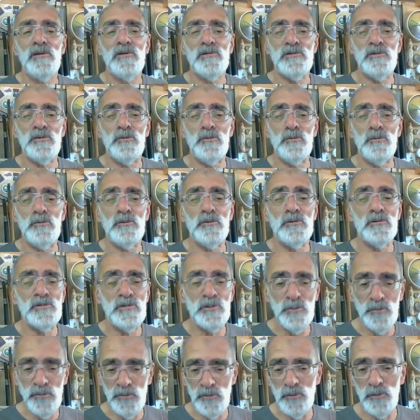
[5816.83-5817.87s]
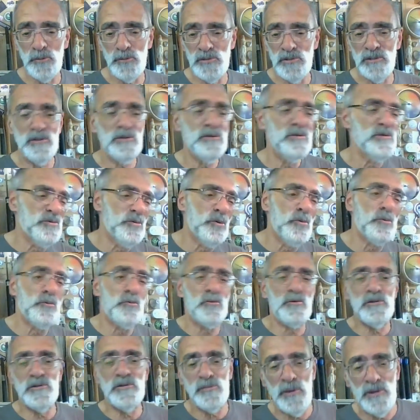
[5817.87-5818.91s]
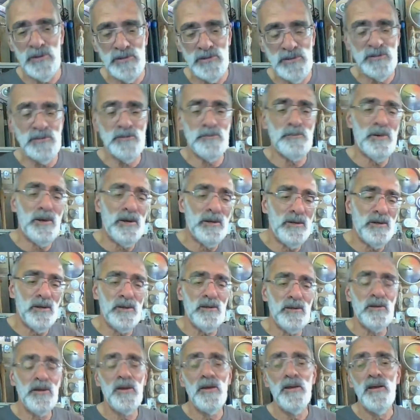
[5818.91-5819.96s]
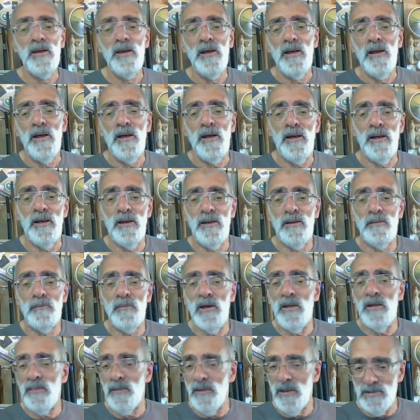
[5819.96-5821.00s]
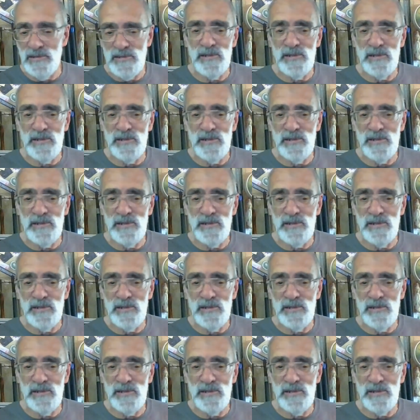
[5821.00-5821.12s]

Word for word: to 240 stroke 320 depending um, and that's